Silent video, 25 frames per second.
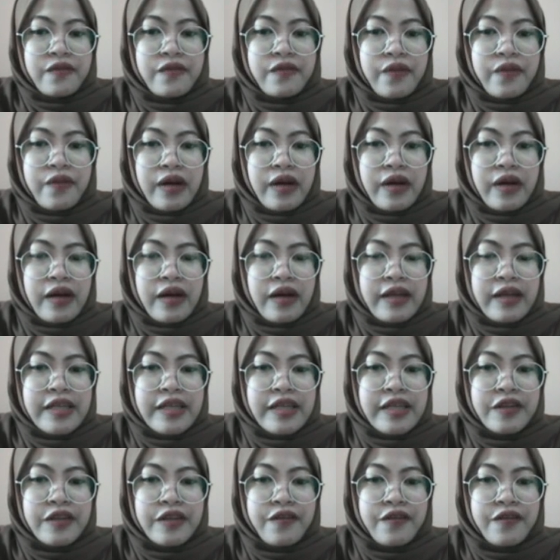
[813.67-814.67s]
the
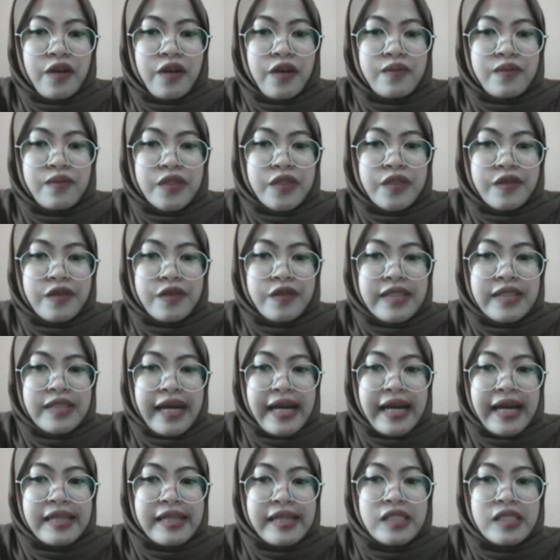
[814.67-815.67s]
author from soft
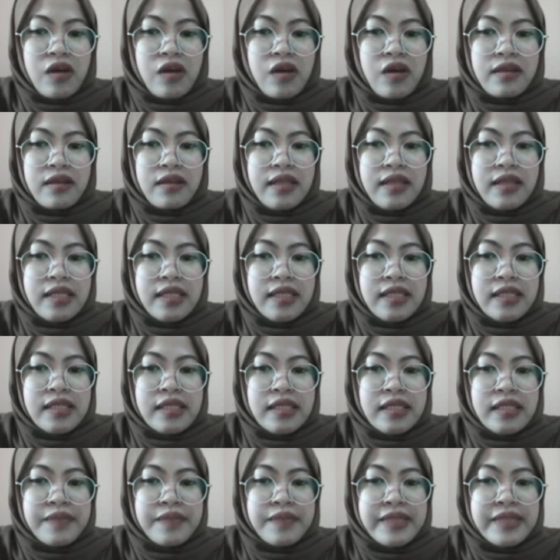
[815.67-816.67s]
science only
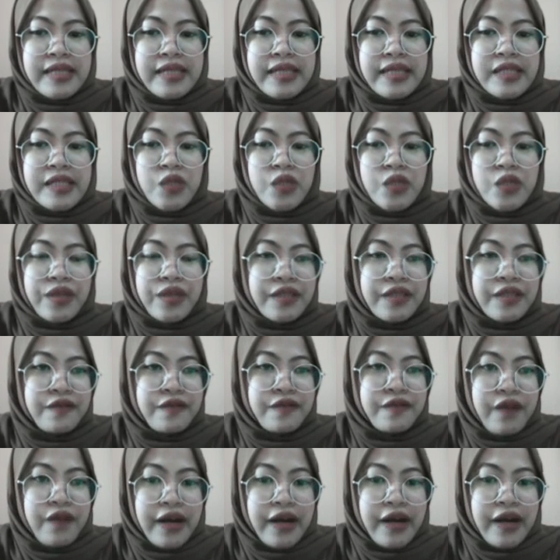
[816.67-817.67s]
represents
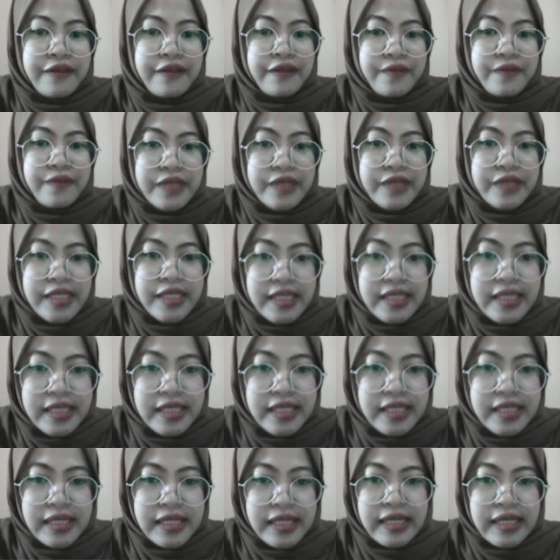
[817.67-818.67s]

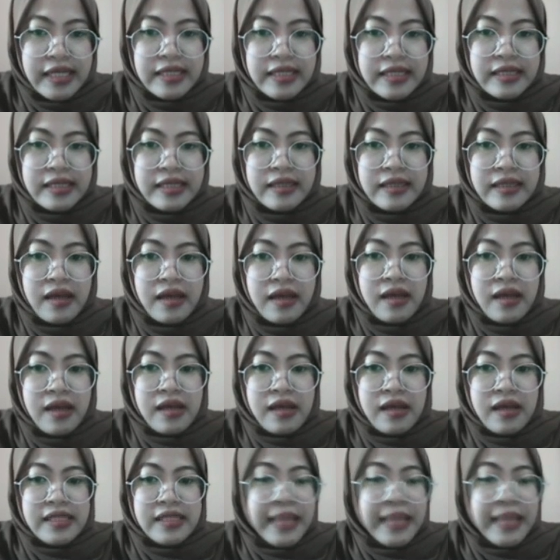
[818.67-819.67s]
25% in
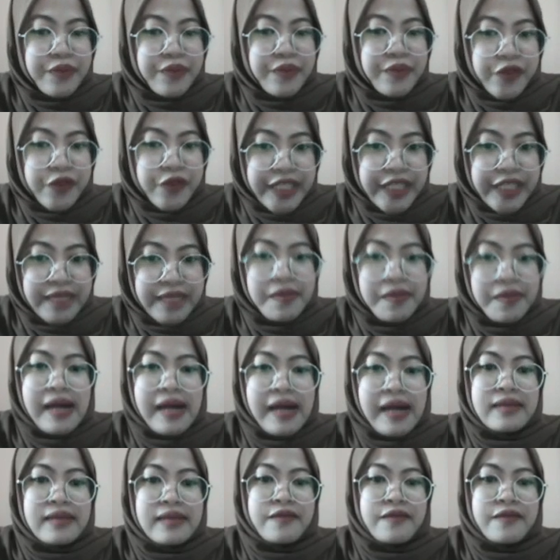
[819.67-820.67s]
step 3,
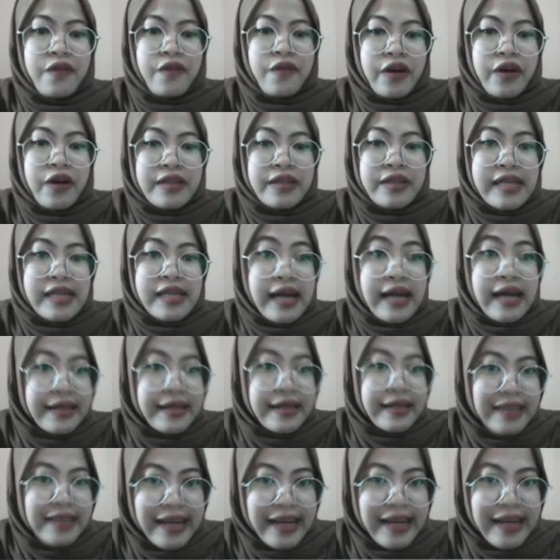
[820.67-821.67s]
but for the hard
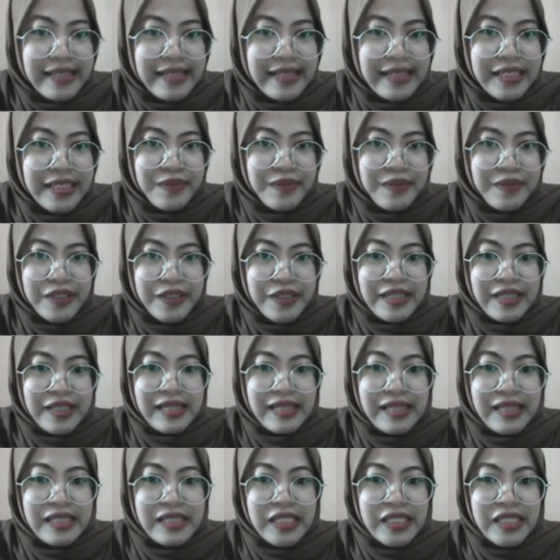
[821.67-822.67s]
science
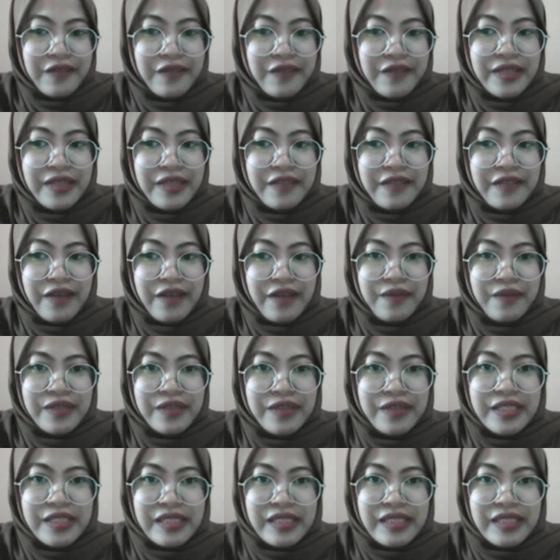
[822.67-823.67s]
represents
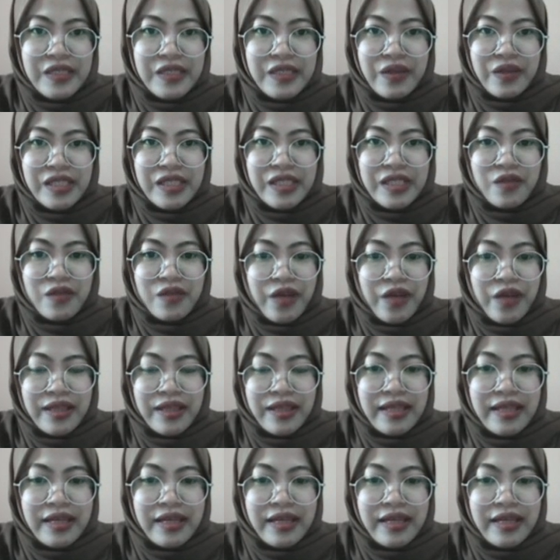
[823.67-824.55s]
75%, so it's quite